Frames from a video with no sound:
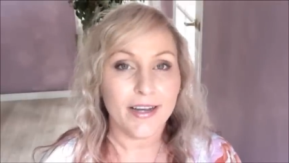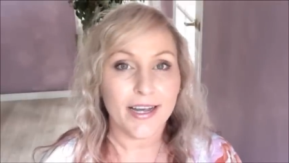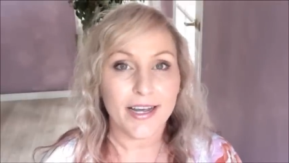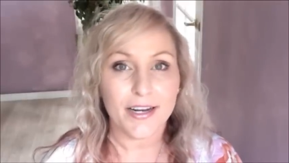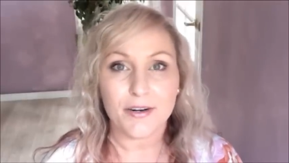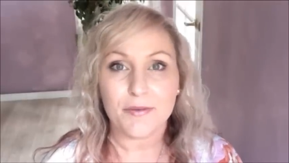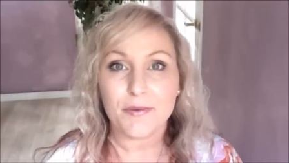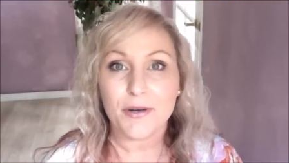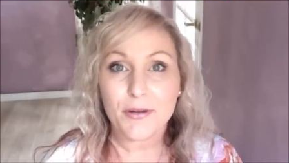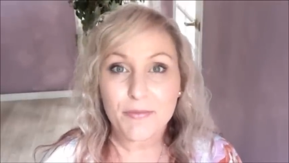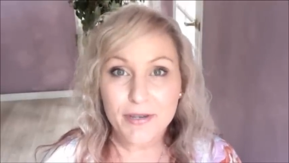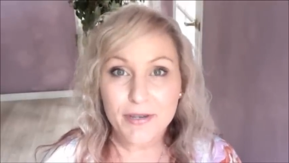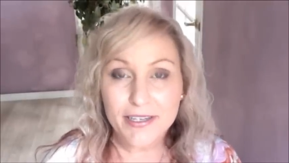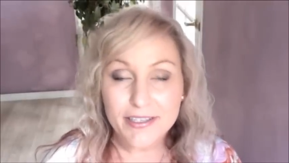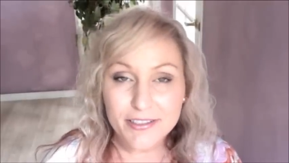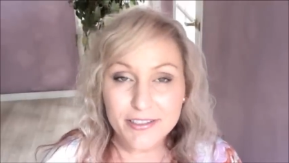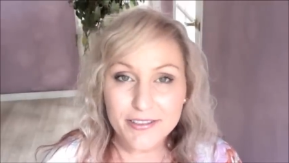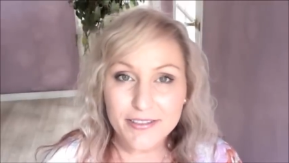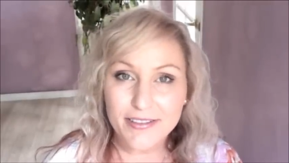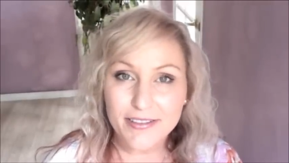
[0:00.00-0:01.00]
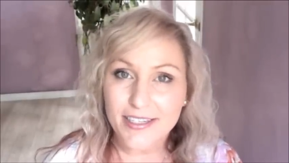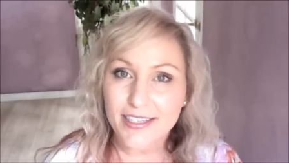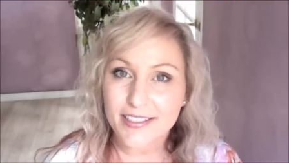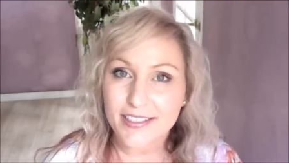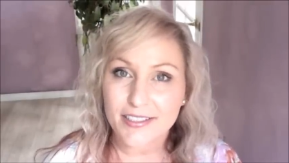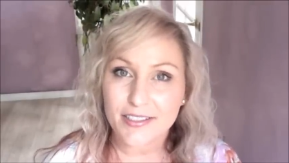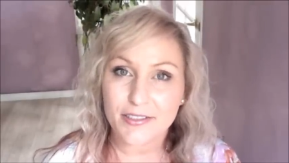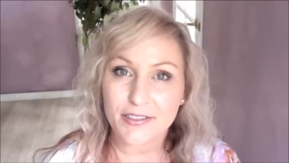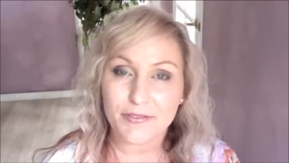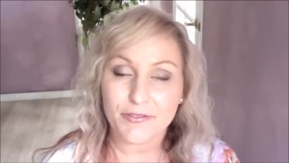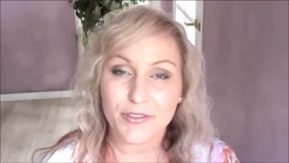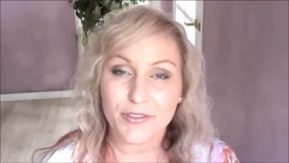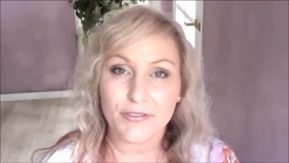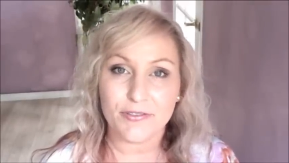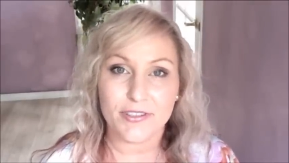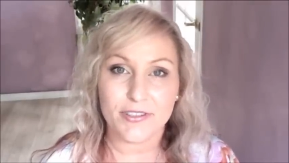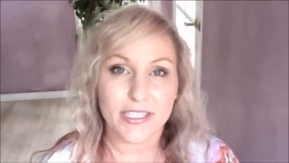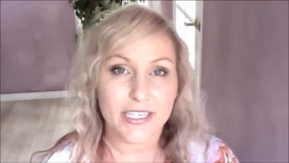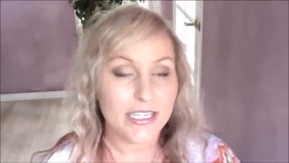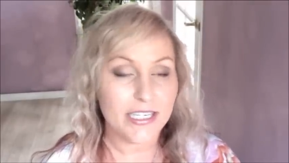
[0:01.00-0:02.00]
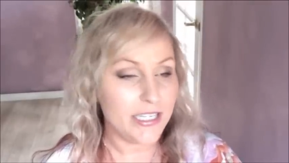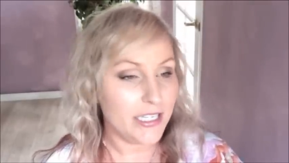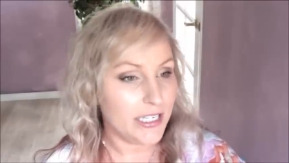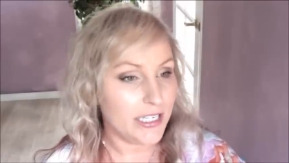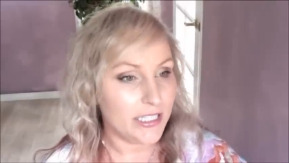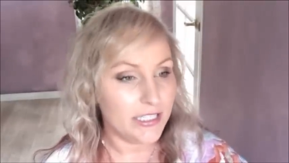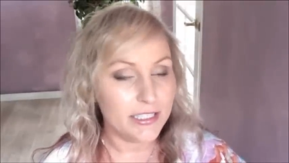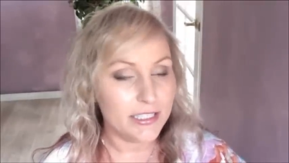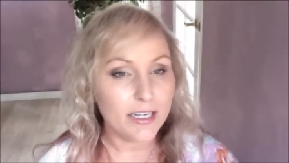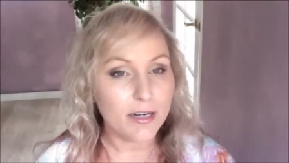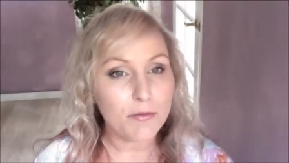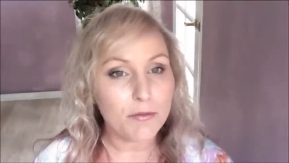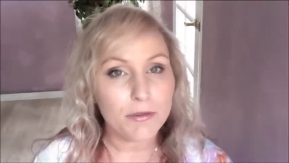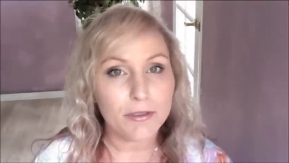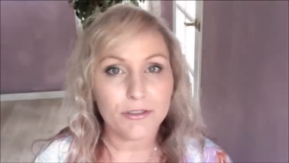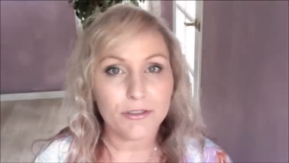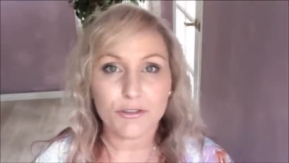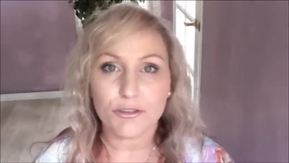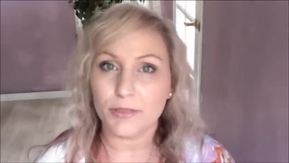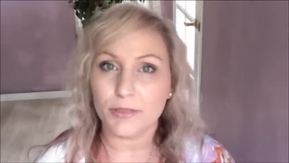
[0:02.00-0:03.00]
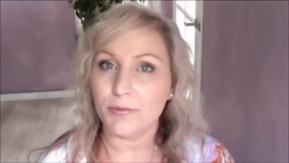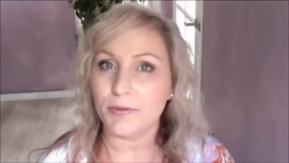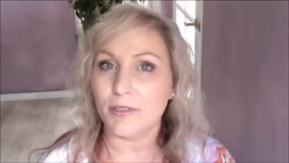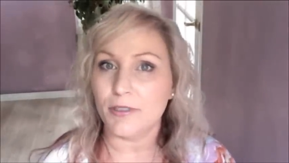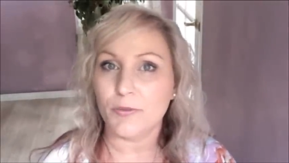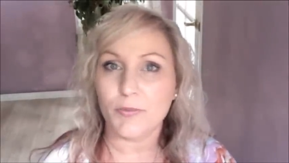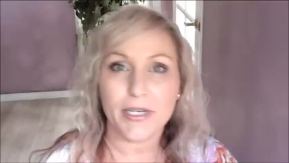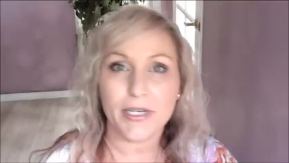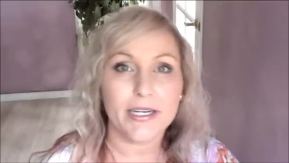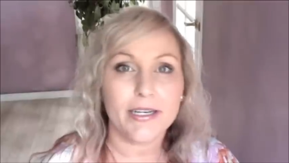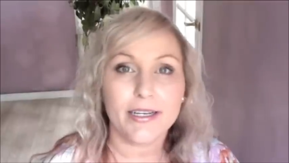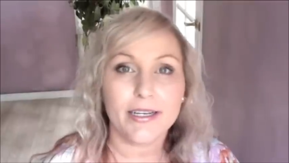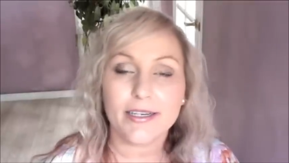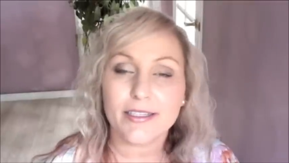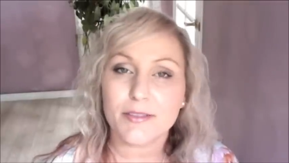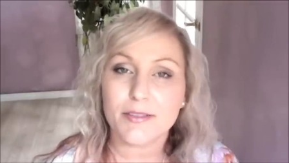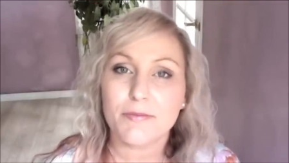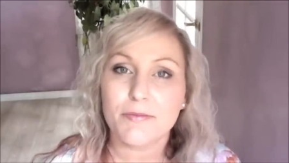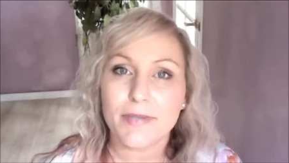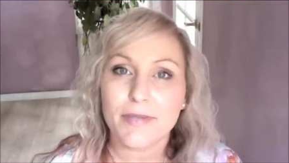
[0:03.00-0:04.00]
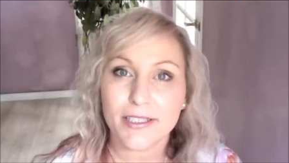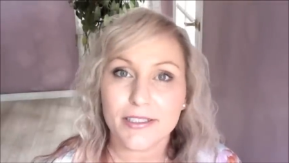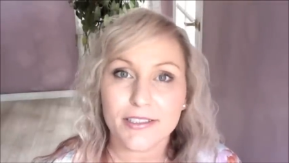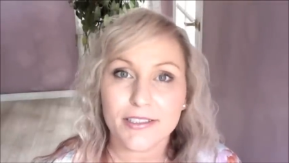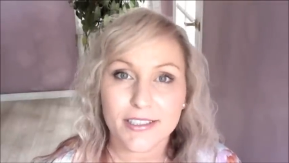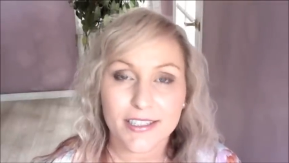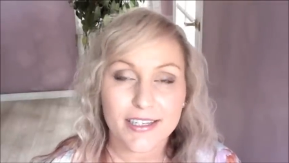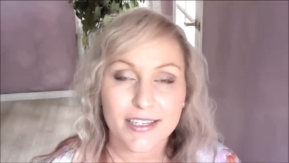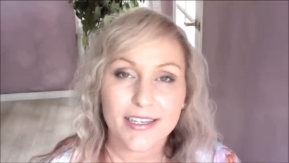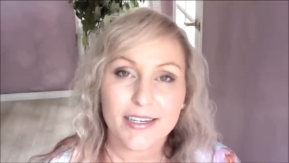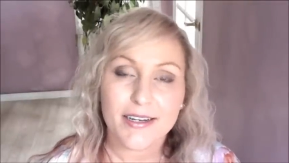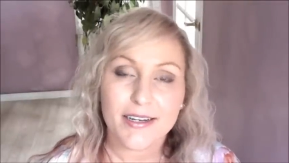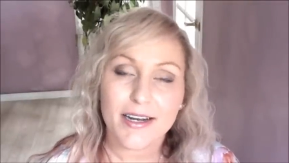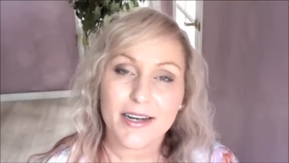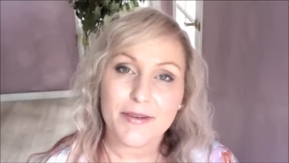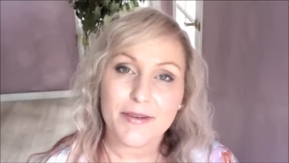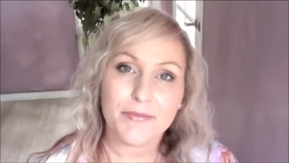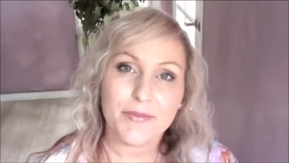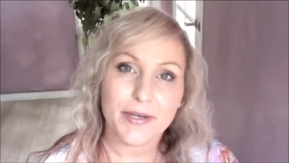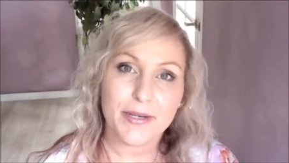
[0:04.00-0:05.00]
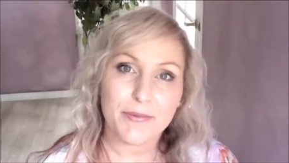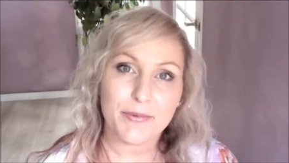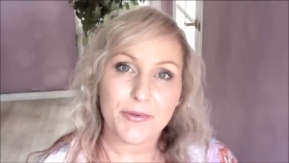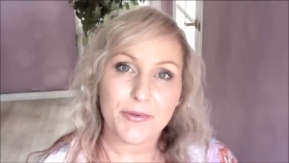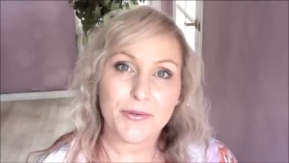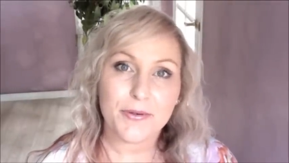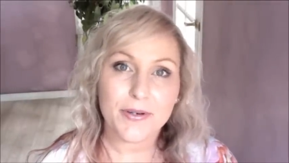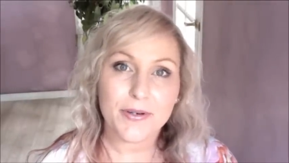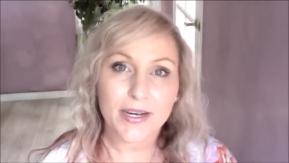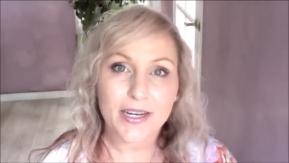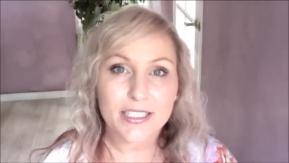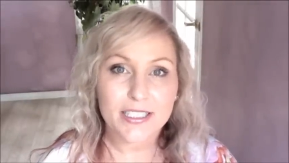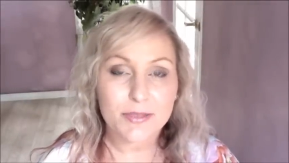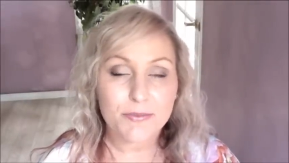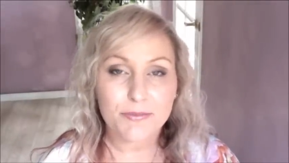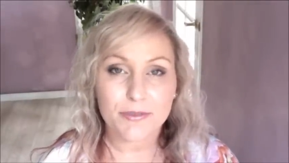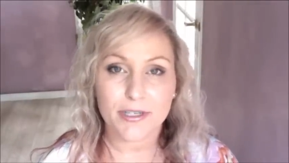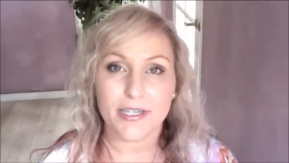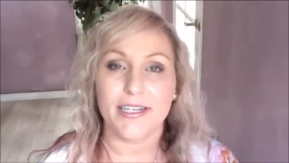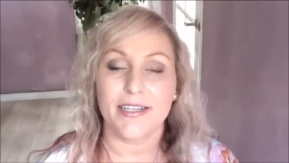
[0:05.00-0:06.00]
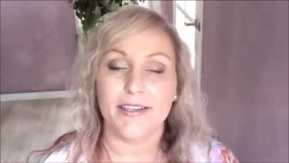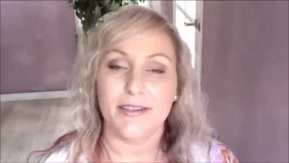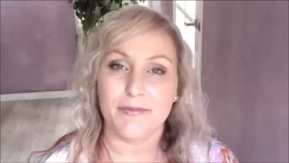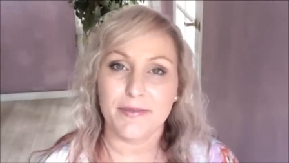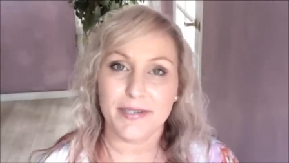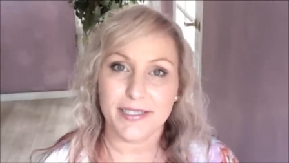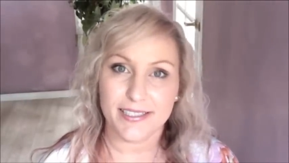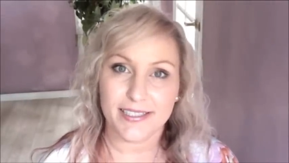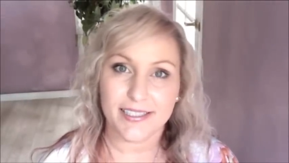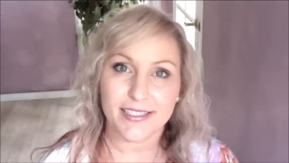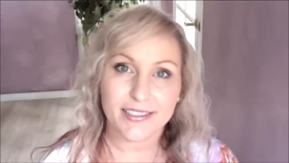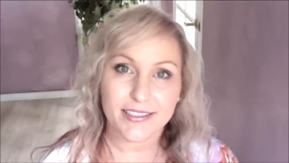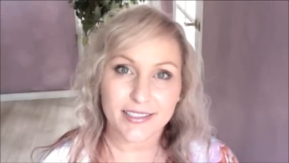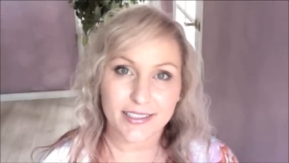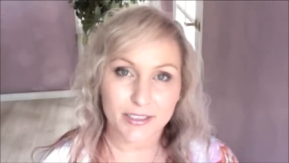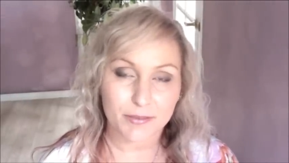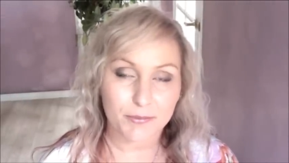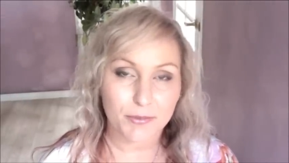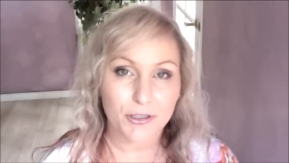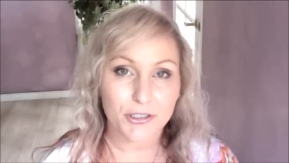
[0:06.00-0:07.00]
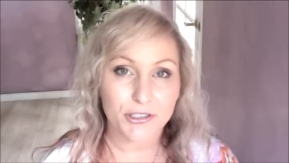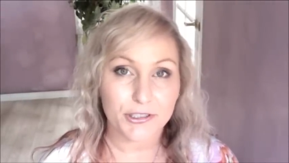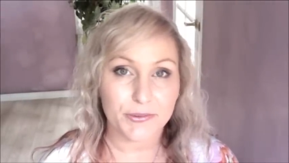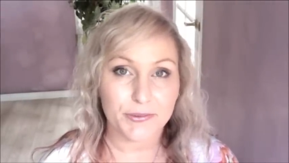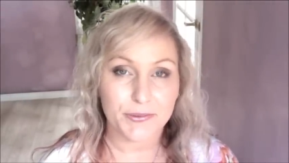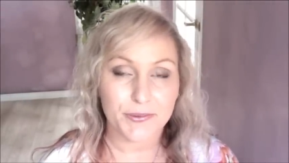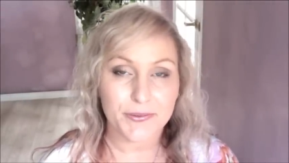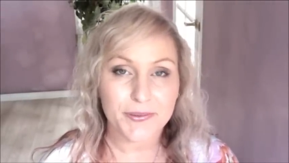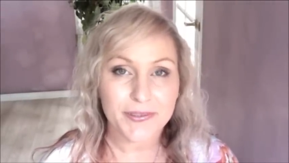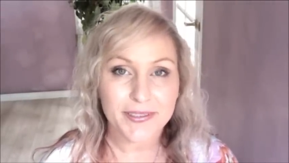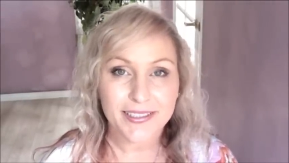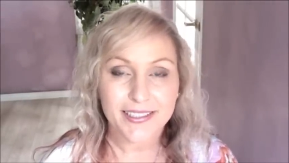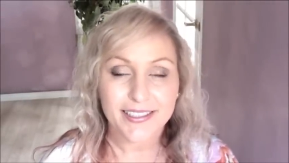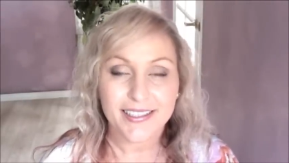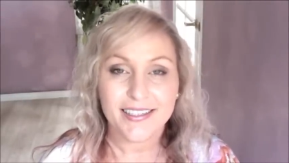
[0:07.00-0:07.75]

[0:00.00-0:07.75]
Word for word: And I'm hoping in two thousand fifteen it can double and triple and we can get as much uh, people spreading the message as possible,